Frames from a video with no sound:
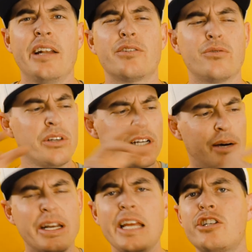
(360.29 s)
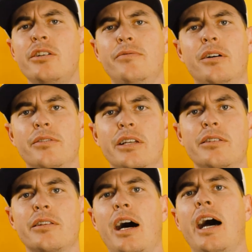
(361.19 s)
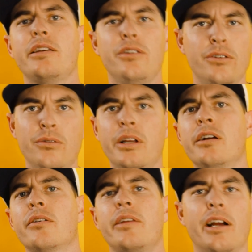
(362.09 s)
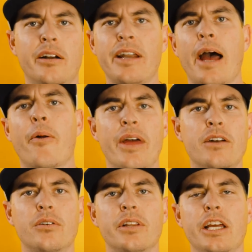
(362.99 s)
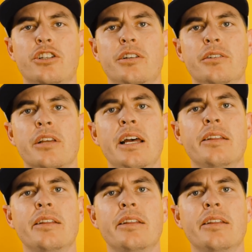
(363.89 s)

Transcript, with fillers: And it's through the combination of all these, the IU, here, there, now, then relations